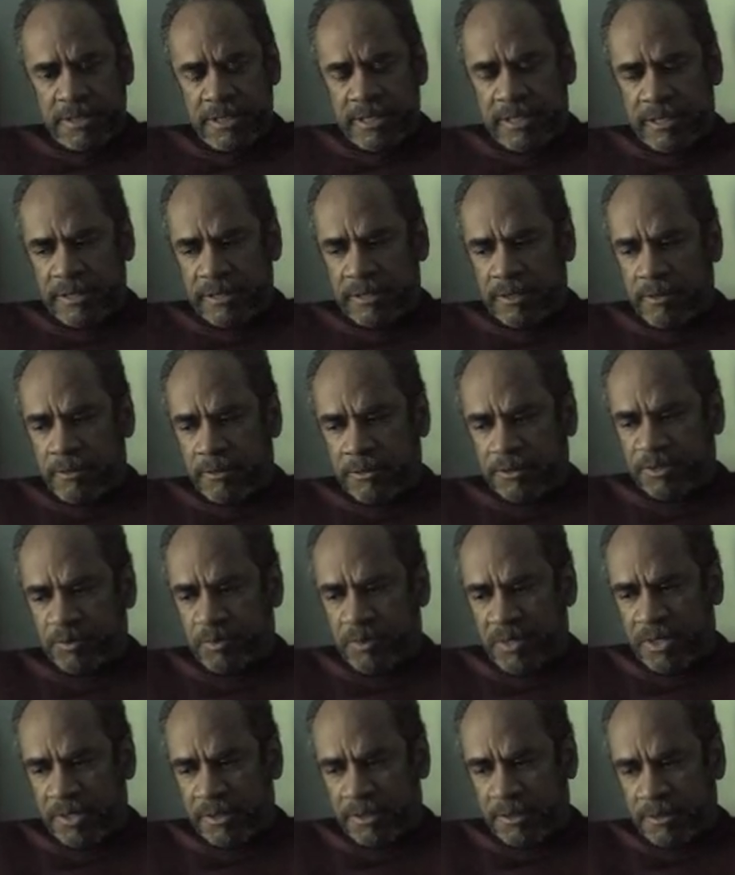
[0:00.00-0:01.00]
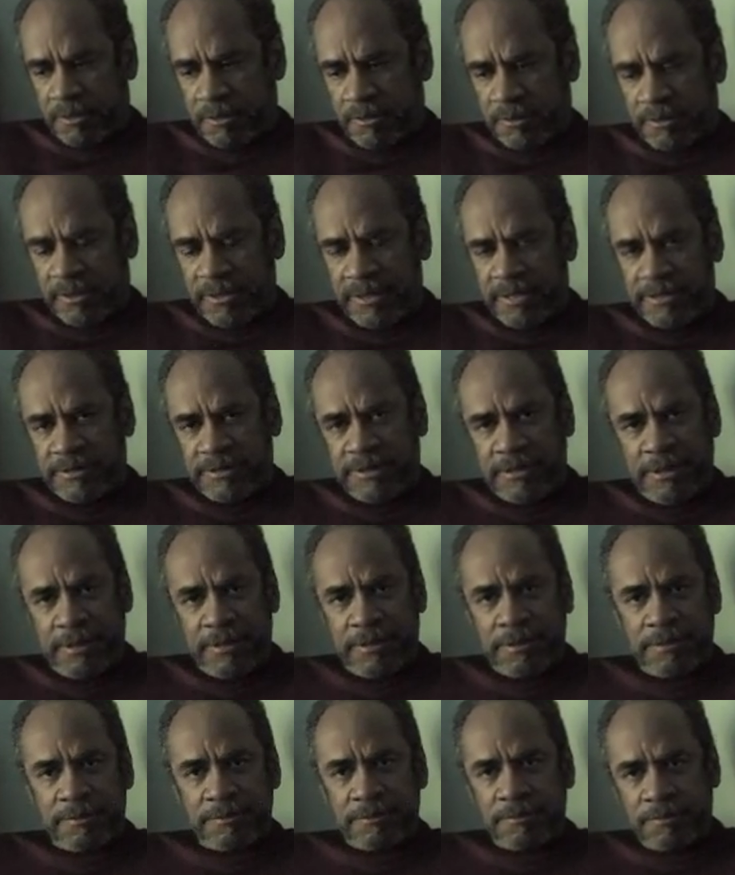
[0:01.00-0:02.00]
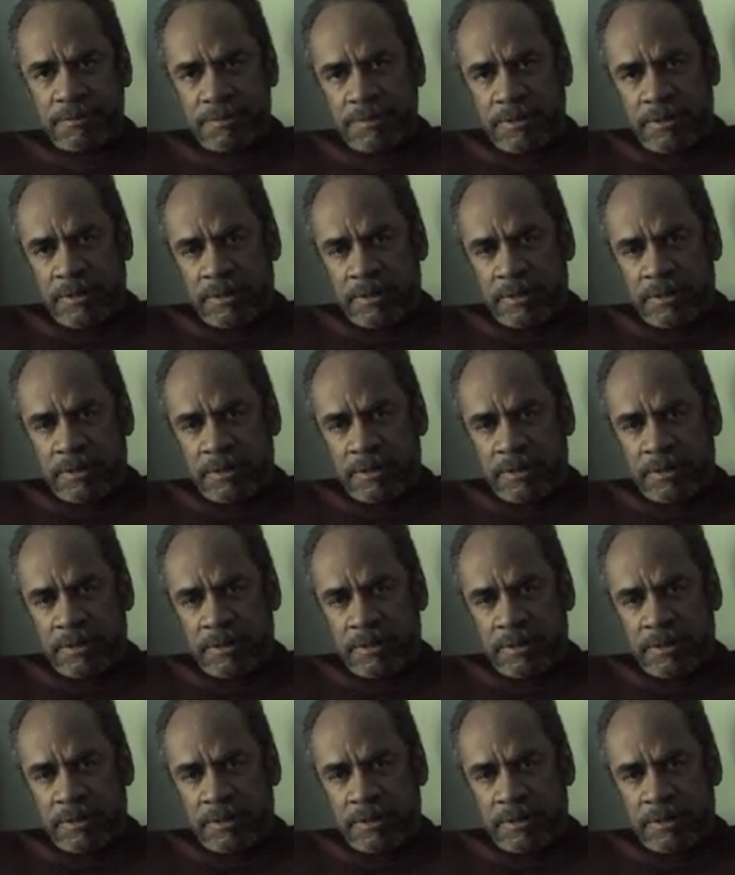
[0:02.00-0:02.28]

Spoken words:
and I corresponded on LinkedIn, and